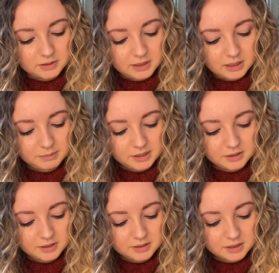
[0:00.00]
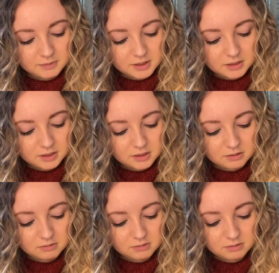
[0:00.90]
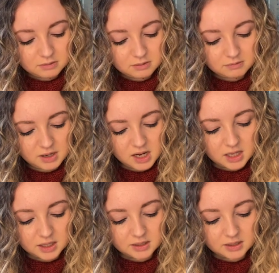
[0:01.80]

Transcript: how many 9s go into 3?